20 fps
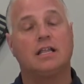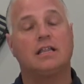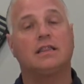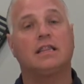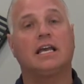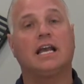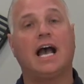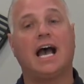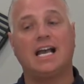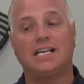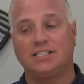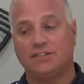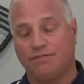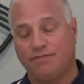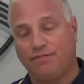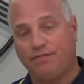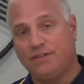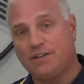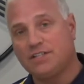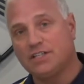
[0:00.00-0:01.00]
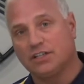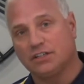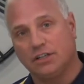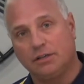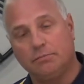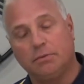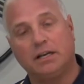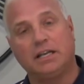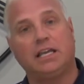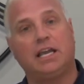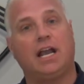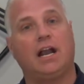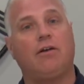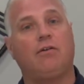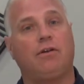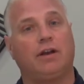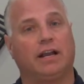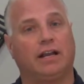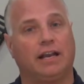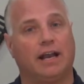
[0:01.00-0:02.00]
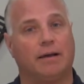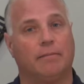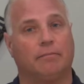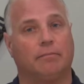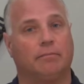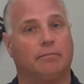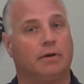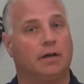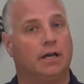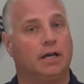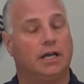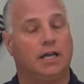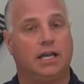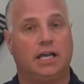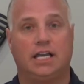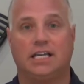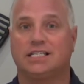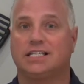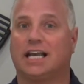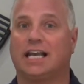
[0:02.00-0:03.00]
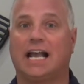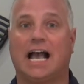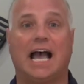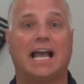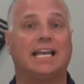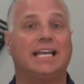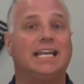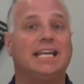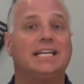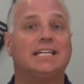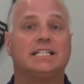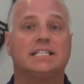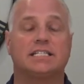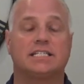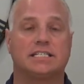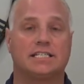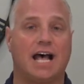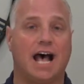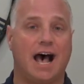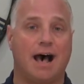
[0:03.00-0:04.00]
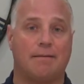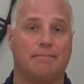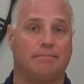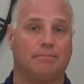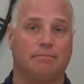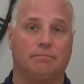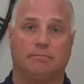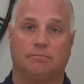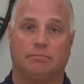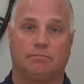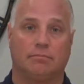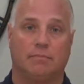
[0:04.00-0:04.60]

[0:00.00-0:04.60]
The guys have physically been carrying them. He's like, I need to stop.